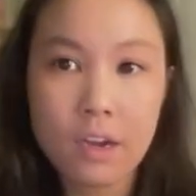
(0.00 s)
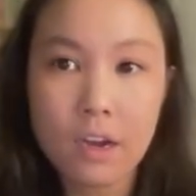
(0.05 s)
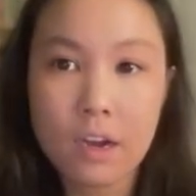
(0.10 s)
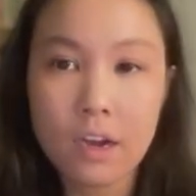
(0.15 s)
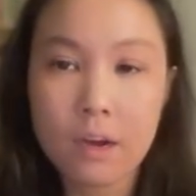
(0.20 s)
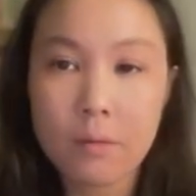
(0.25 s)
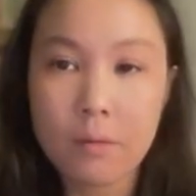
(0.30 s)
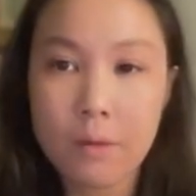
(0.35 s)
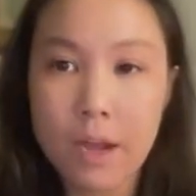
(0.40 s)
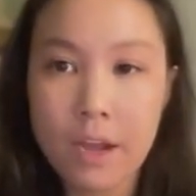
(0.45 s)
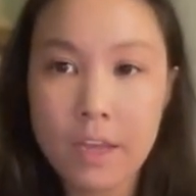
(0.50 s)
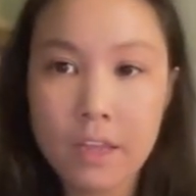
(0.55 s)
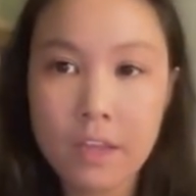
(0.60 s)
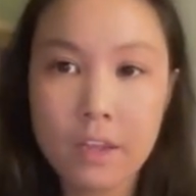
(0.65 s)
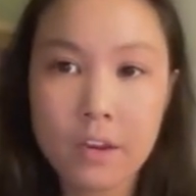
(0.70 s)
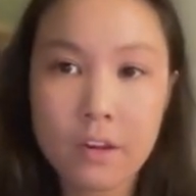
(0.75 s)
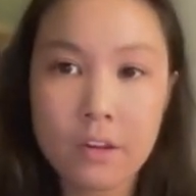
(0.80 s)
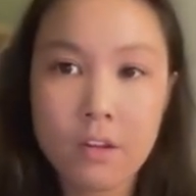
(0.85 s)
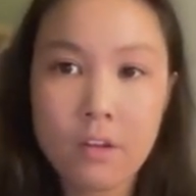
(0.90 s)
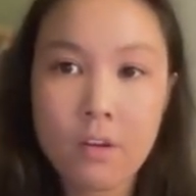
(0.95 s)
Um, I
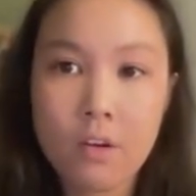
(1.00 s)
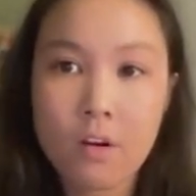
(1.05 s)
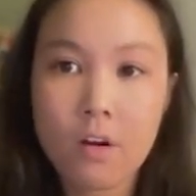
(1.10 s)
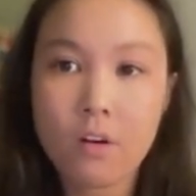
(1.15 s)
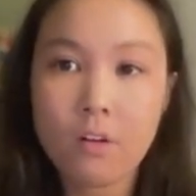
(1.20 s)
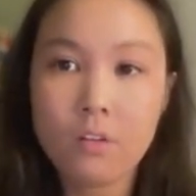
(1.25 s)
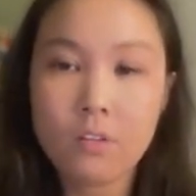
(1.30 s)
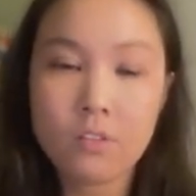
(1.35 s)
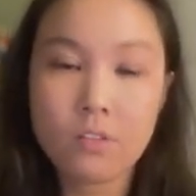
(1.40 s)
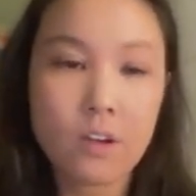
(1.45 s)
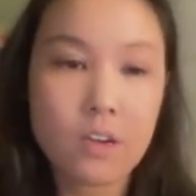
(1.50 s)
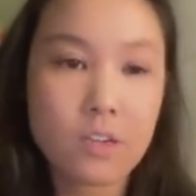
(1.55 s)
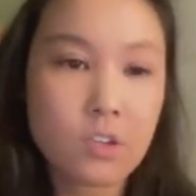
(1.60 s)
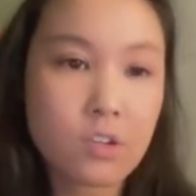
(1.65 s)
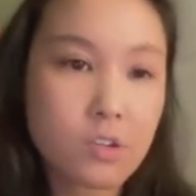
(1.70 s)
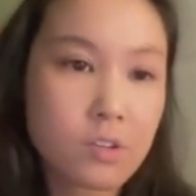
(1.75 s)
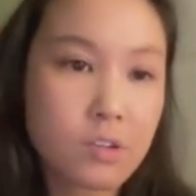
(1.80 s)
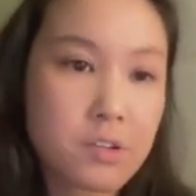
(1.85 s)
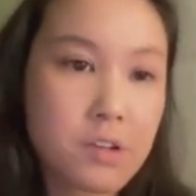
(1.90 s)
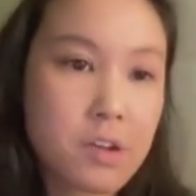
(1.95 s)
can also, I
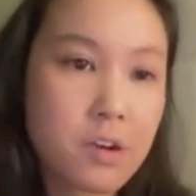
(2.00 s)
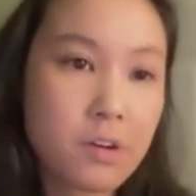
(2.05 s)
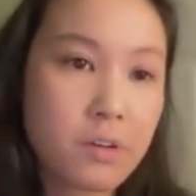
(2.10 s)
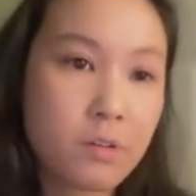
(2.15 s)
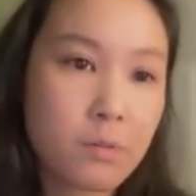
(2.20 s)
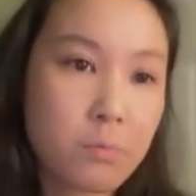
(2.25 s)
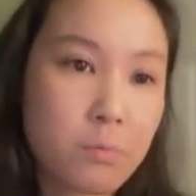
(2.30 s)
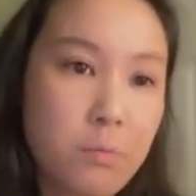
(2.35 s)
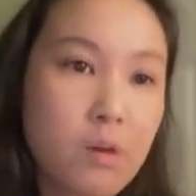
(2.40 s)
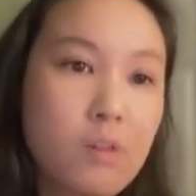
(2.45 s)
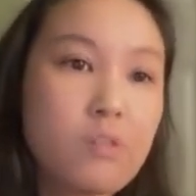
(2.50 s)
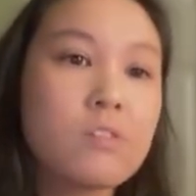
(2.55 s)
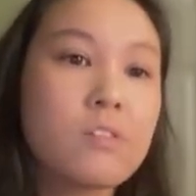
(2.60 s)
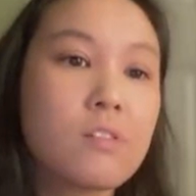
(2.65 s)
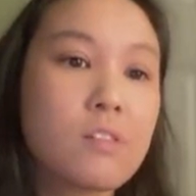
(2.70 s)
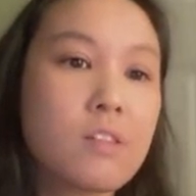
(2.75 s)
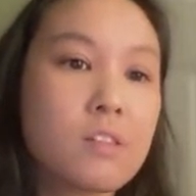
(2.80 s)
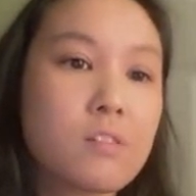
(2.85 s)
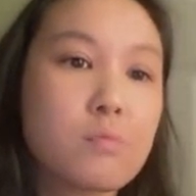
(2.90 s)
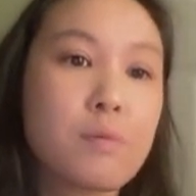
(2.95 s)
should note, most
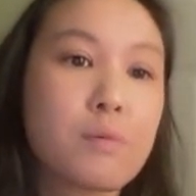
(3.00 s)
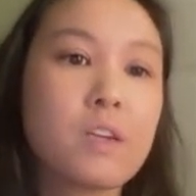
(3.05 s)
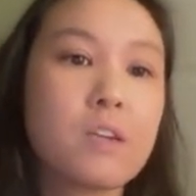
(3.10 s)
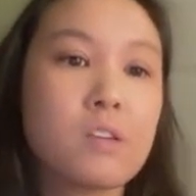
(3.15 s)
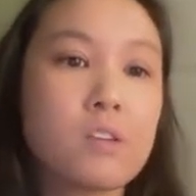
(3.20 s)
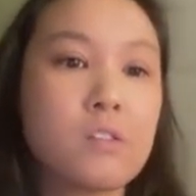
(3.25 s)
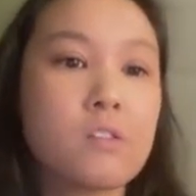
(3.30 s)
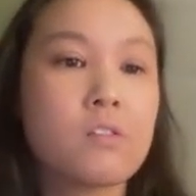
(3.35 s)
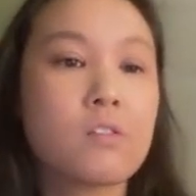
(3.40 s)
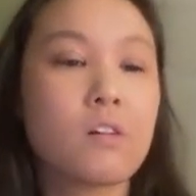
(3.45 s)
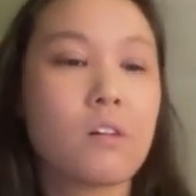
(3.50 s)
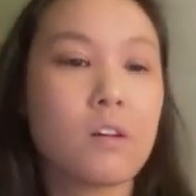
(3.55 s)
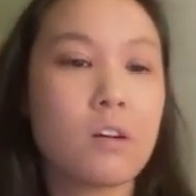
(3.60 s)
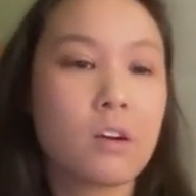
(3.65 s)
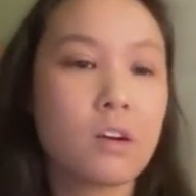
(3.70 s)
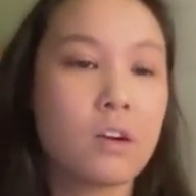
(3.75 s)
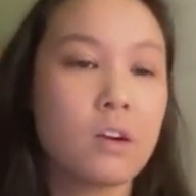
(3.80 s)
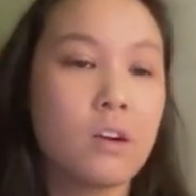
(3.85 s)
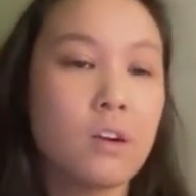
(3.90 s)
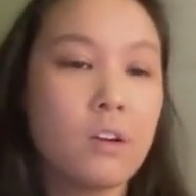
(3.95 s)
of these pages
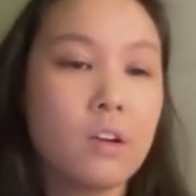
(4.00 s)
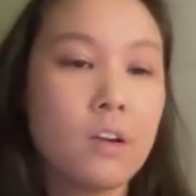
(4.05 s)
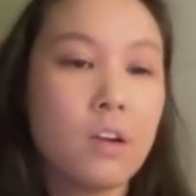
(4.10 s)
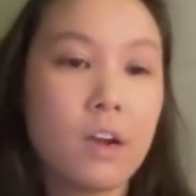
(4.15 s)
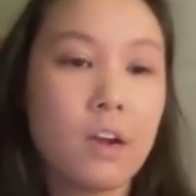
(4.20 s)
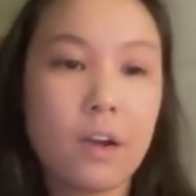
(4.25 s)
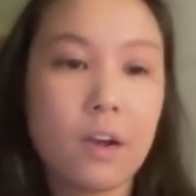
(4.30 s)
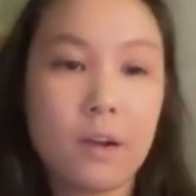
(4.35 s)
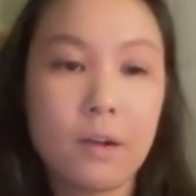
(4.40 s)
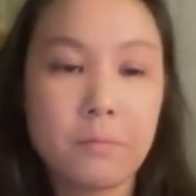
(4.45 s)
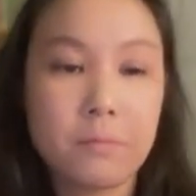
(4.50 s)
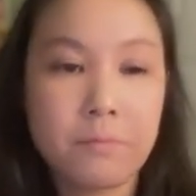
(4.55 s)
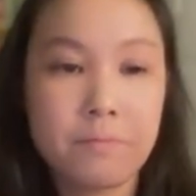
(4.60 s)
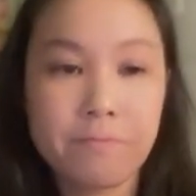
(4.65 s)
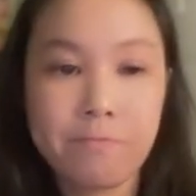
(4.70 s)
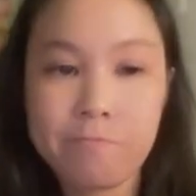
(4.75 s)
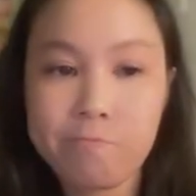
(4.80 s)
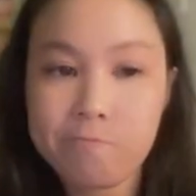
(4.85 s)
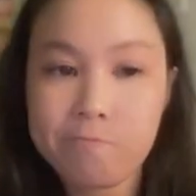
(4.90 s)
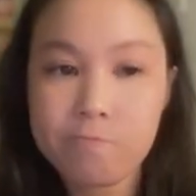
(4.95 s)
are
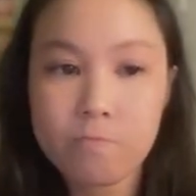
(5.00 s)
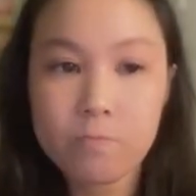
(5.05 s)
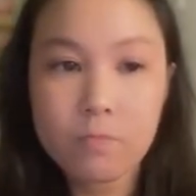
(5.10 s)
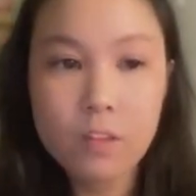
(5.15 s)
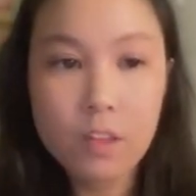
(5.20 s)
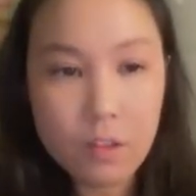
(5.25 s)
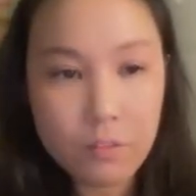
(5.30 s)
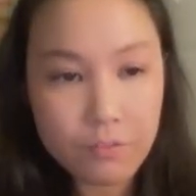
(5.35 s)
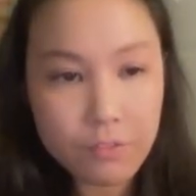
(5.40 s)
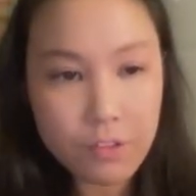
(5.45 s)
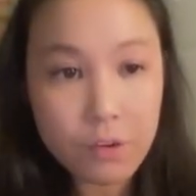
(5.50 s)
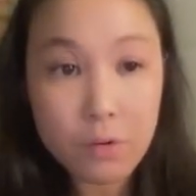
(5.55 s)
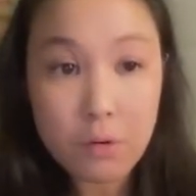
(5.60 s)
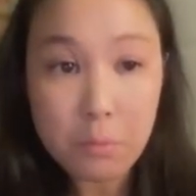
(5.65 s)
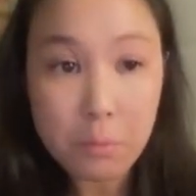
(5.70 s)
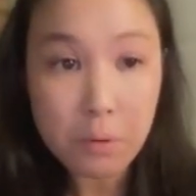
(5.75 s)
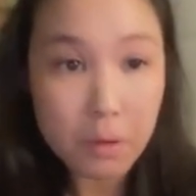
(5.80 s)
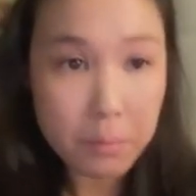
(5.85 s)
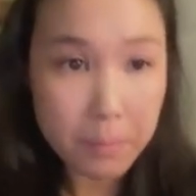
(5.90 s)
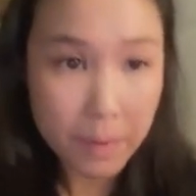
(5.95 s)
um,
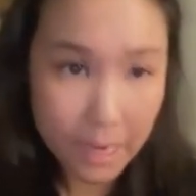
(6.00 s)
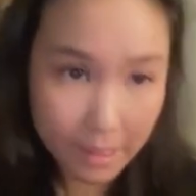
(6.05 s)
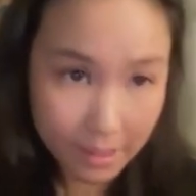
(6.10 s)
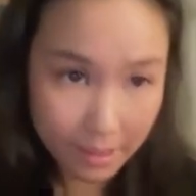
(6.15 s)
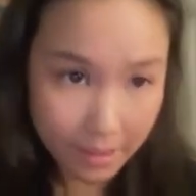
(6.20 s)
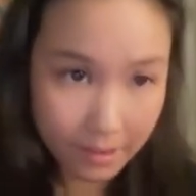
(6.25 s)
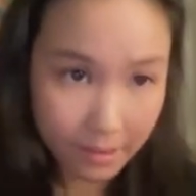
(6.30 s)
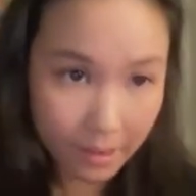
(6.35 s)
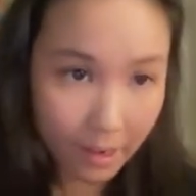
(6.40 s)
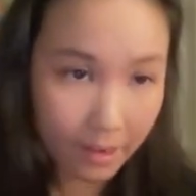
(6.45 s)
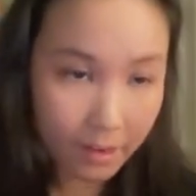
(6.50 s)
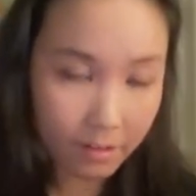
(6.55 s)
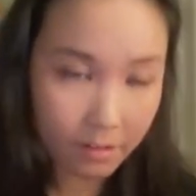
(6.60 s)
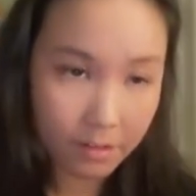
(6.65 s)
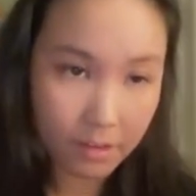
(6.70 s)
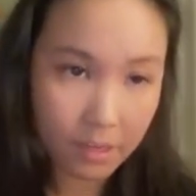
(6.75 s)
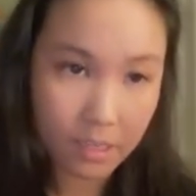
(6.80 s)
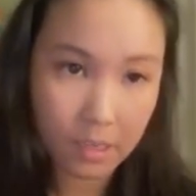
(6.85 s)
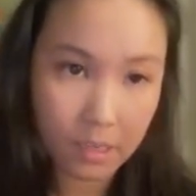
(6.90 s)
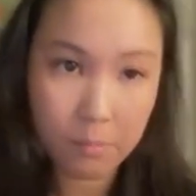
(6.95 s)
viewable by the
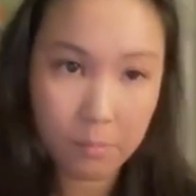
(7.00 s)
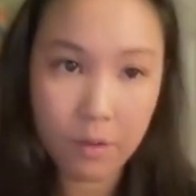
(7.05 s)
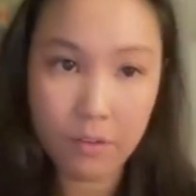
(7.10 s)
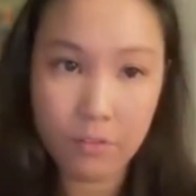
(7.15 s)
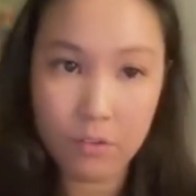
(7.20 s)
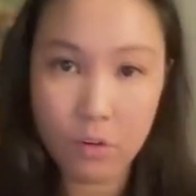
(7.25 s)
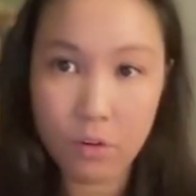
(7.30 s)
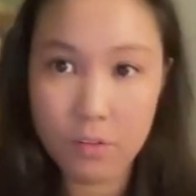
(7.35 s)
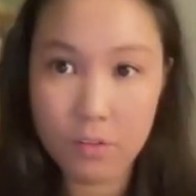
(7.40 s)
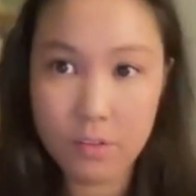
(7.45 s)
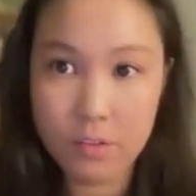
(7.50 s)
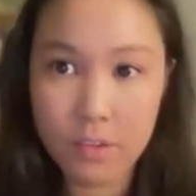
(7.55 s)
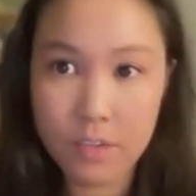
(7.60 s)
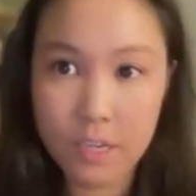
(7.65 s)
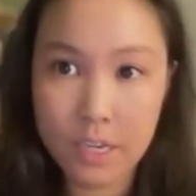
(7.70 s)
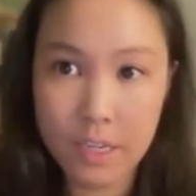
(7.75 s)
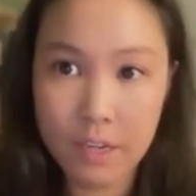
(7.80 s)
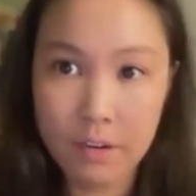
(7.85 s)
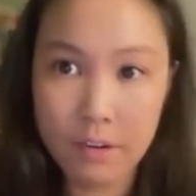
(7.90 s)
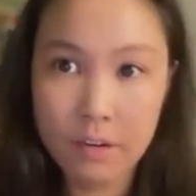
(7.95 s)
entire team. Of course, you
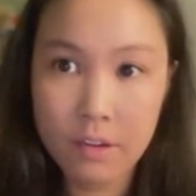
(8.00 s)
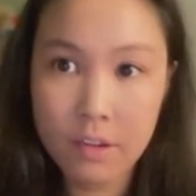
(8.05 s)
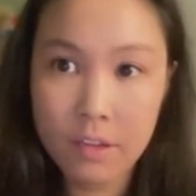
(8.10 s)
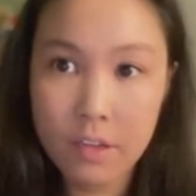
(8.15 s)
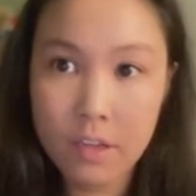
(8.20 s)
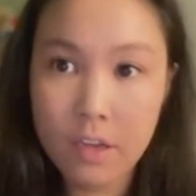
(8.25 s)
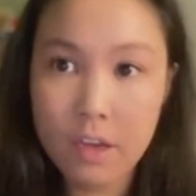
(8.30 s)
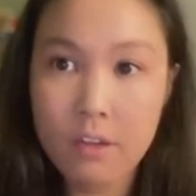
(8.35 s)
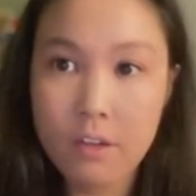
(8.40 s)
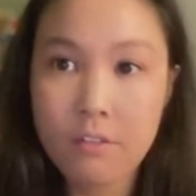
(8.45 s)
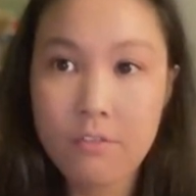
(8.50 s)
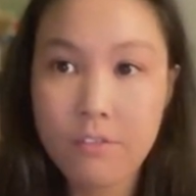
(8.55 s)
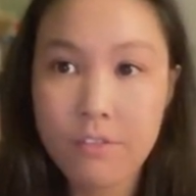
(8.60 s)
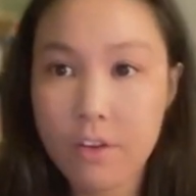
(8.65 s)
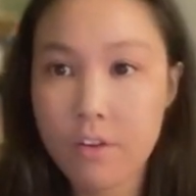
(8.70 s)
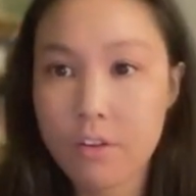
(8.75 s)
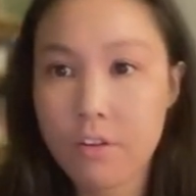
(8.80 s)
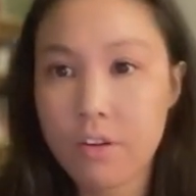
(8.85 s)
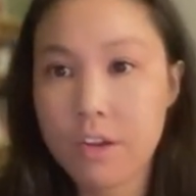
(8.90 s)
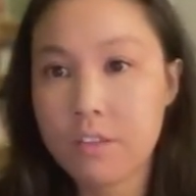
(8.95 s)
can
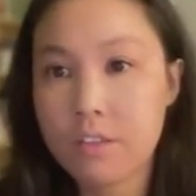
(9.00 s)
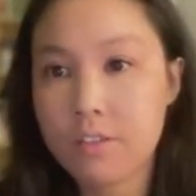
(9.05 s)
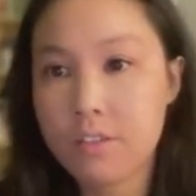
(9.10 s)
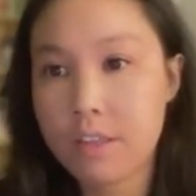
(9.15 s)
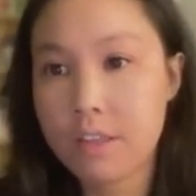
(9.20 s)
configure it so